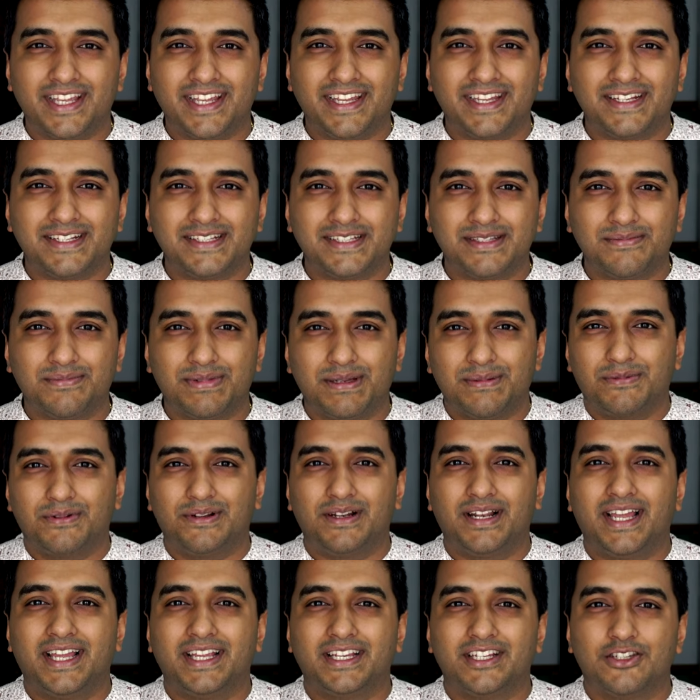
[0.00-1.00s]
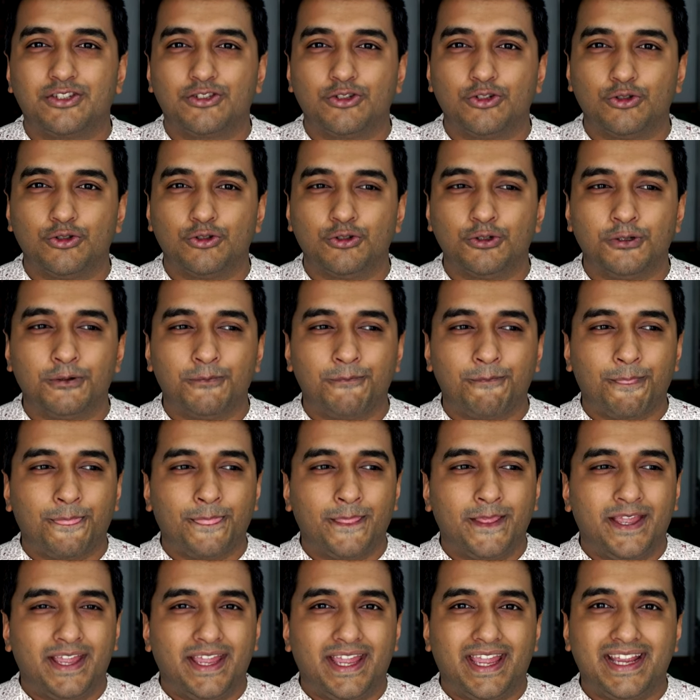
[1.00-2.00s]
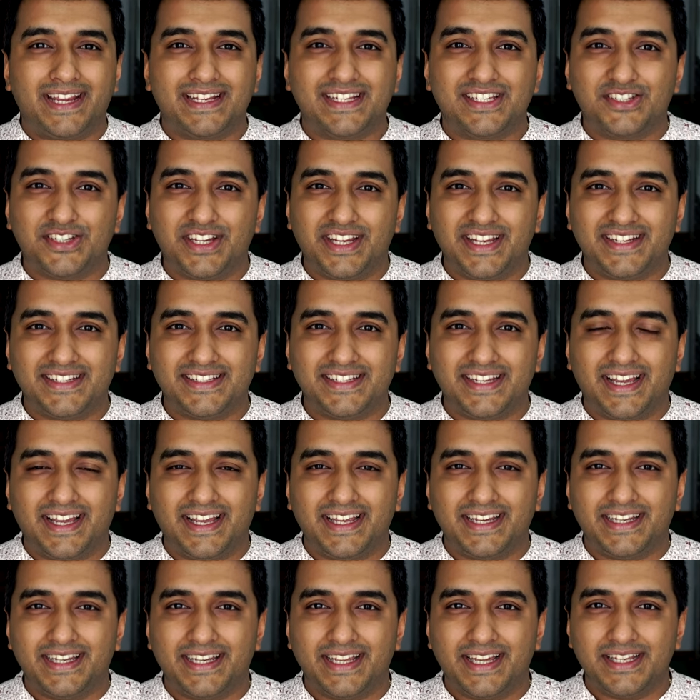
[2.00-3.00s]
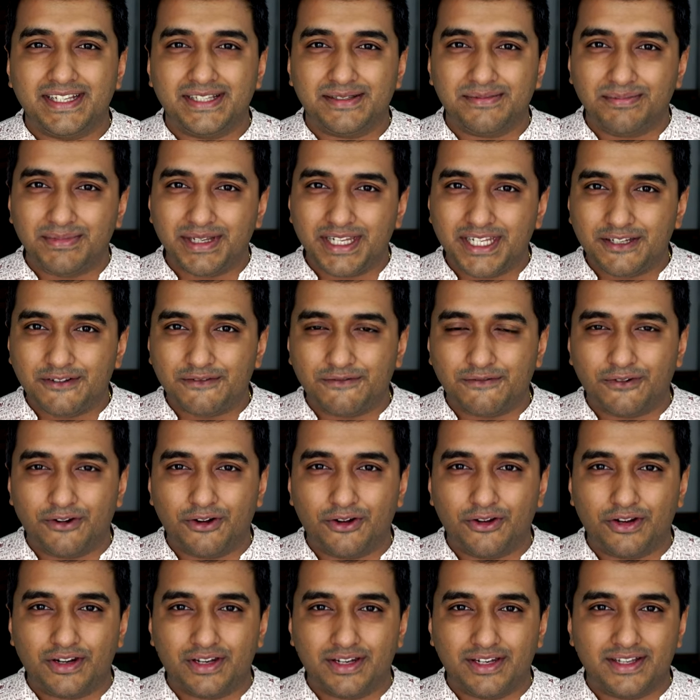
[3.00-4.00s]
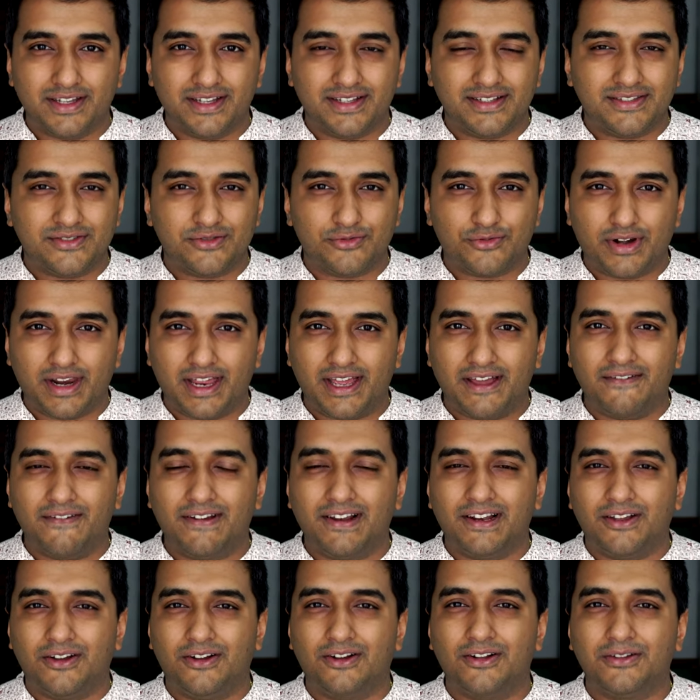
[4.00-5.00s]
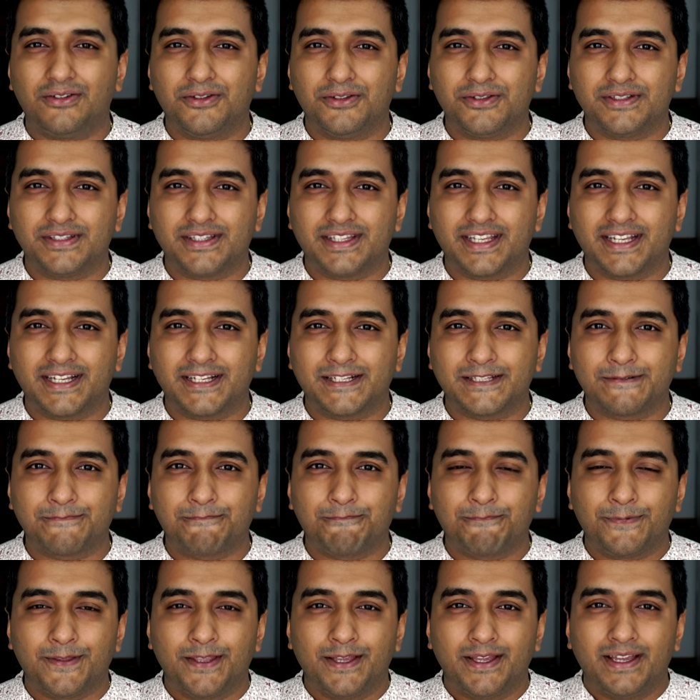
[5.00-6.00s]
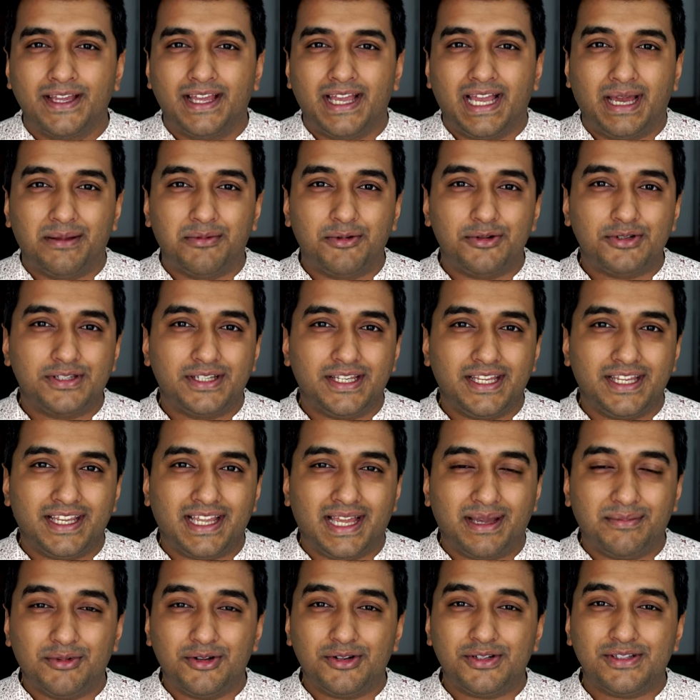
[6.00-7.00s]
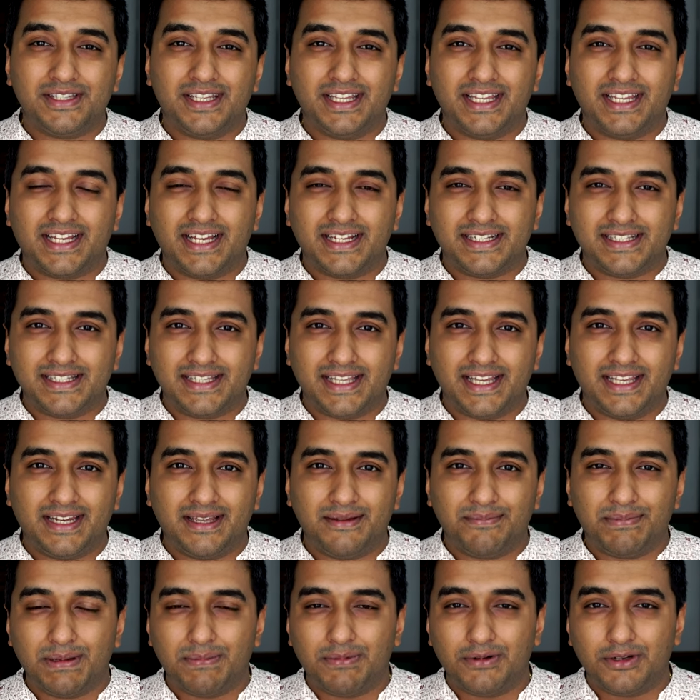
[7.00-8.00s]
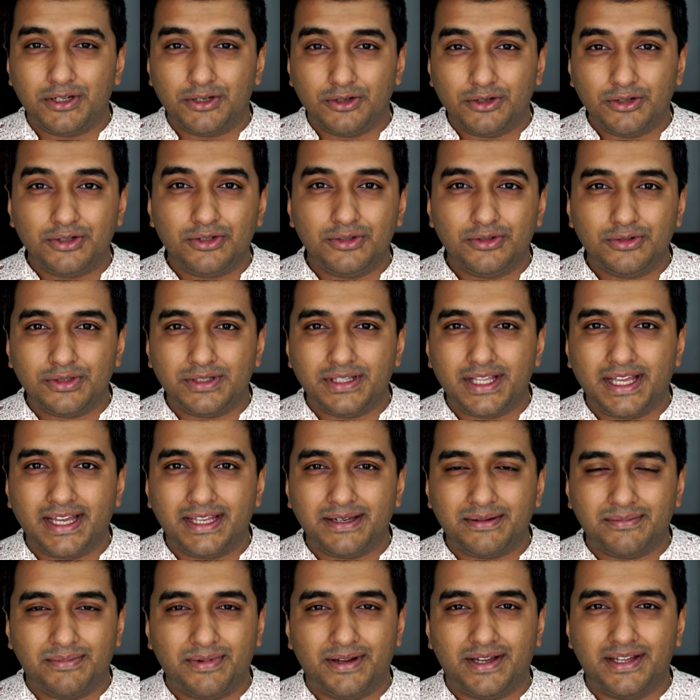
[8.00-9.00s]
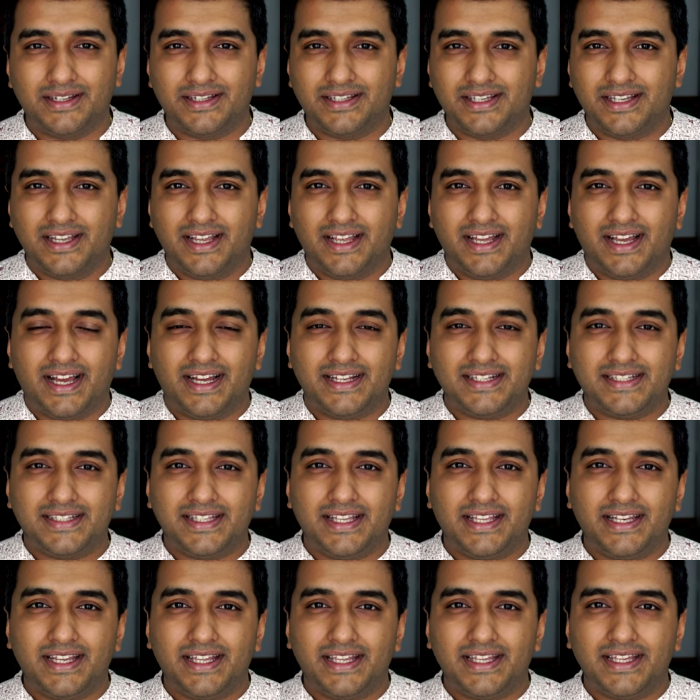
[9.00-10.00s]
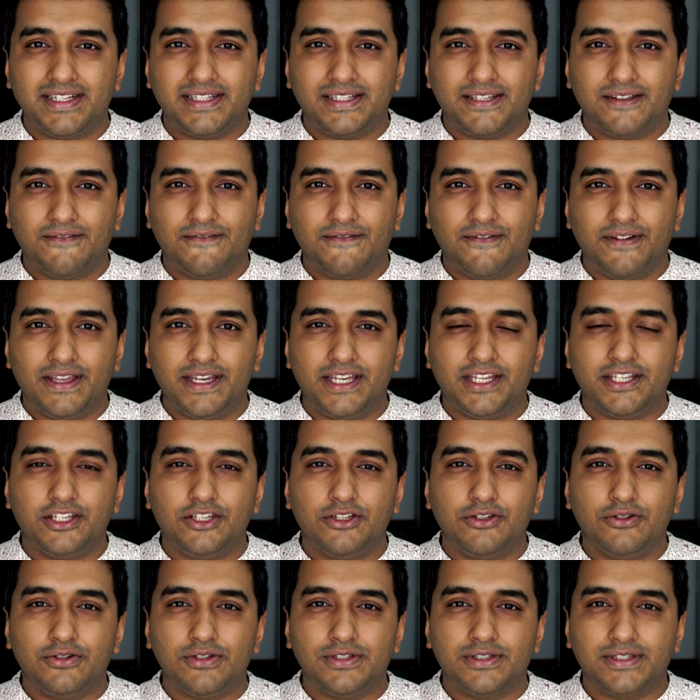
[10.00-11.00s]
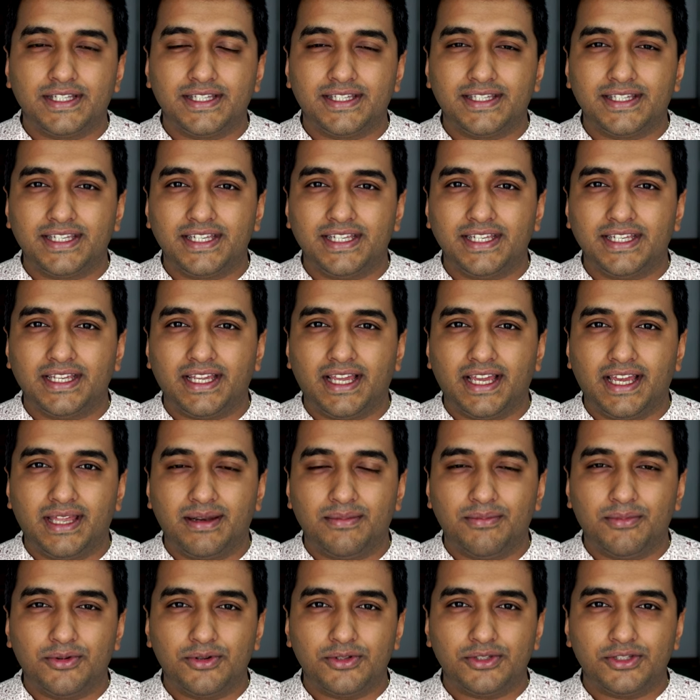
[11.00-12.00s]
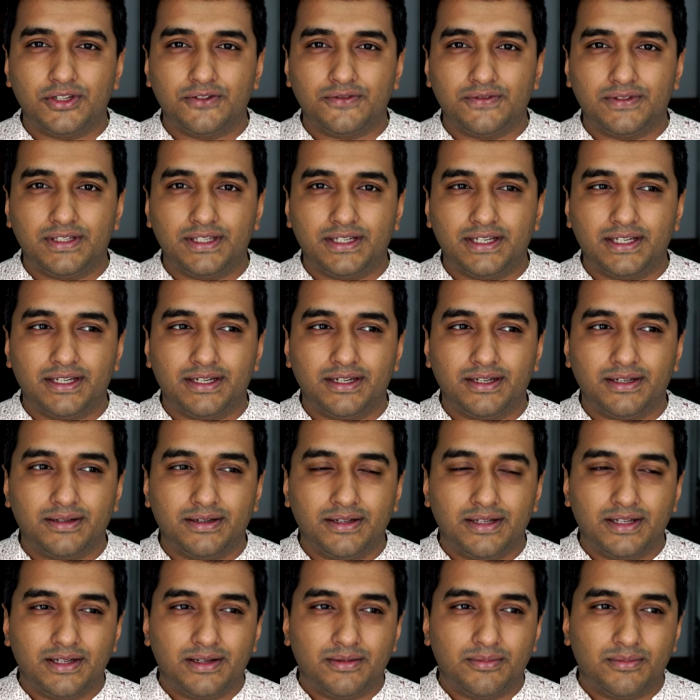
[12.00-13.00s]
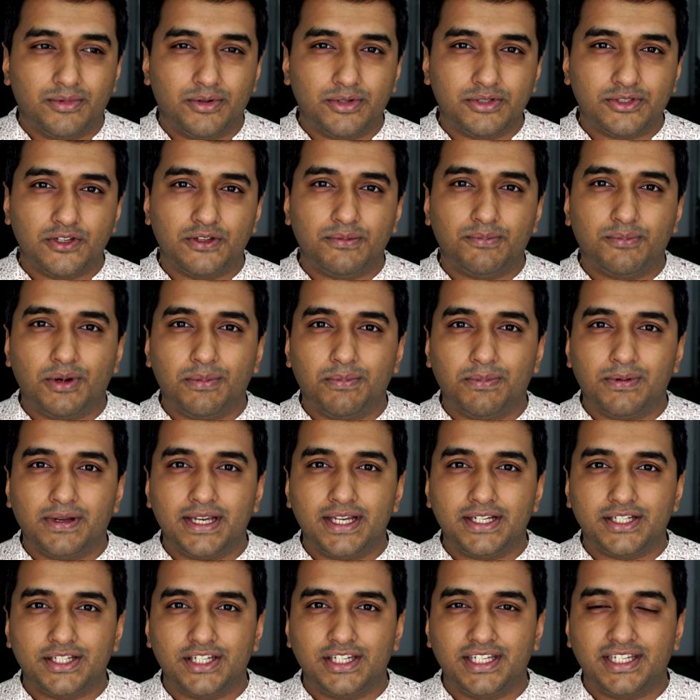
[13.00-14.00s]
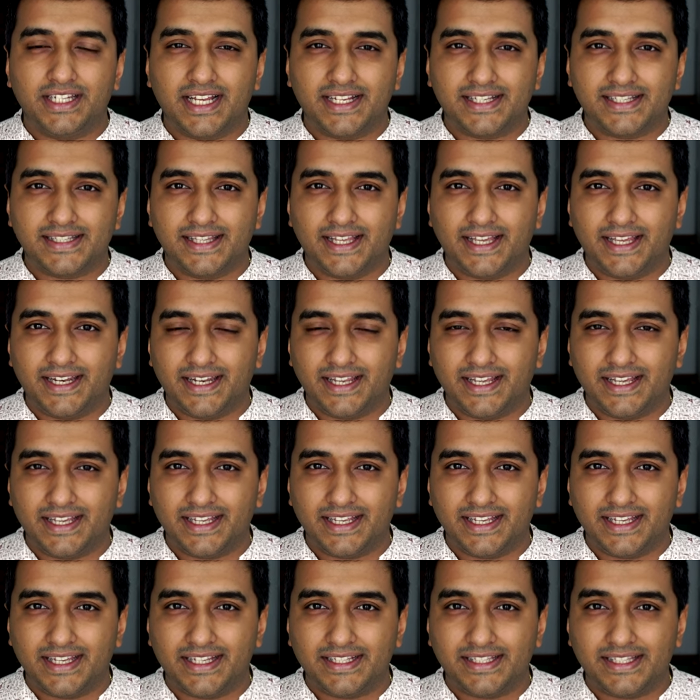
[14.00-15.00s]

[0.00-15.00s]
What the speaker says: things, people like to exchange ideas, meet foreigners, travel, all those things. I'm not saying Astana people don't do that, but Astana is a very new city, and most of the population in Astana